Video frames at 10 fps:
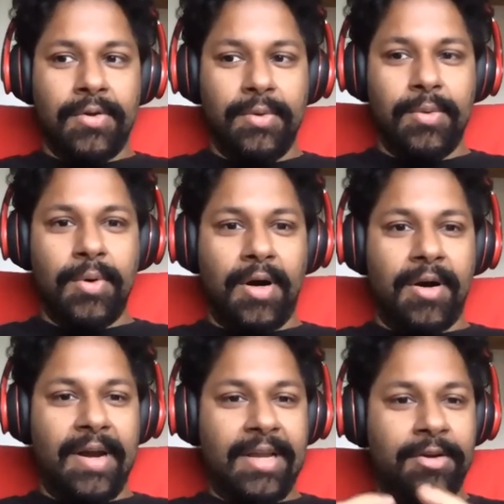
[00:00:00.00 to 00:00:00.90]
who
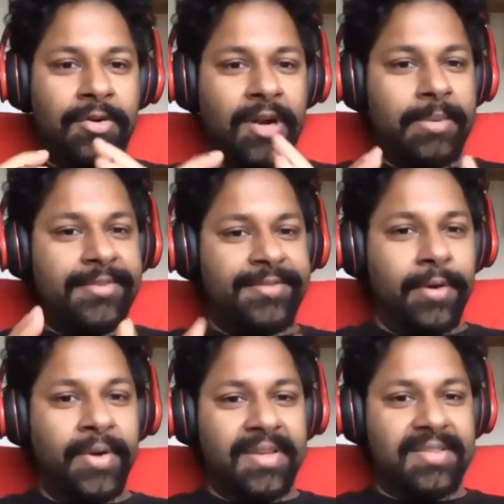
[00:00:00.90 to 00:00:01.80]
are incredibly
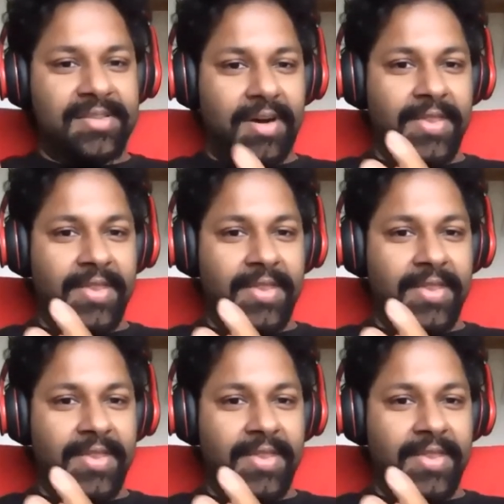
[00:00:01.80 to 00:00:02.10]
focused